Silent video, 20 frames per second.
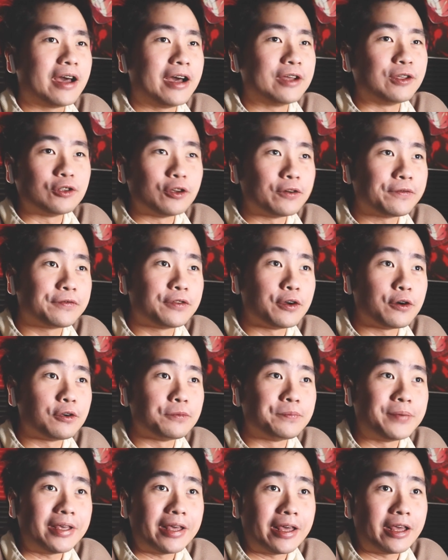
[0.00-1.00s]
I don't know if there
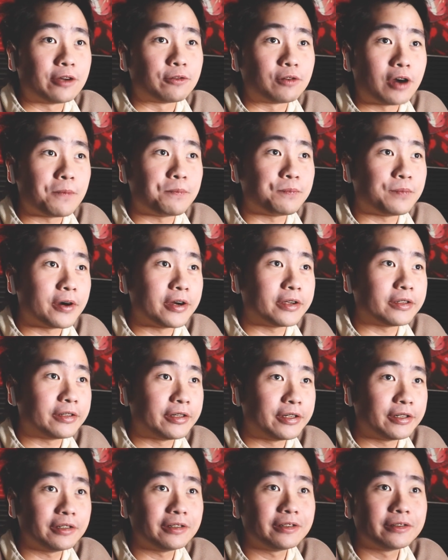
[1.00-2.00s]
will be a rap part
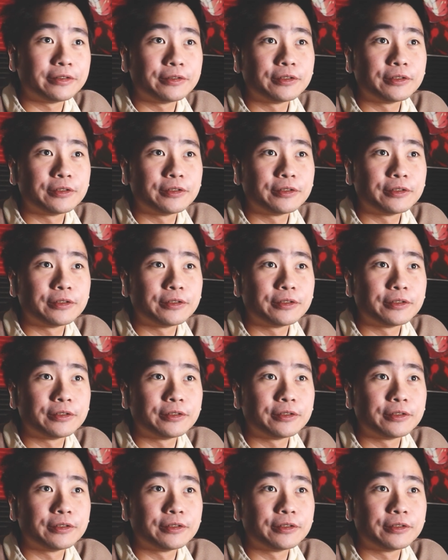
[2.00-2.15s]
here,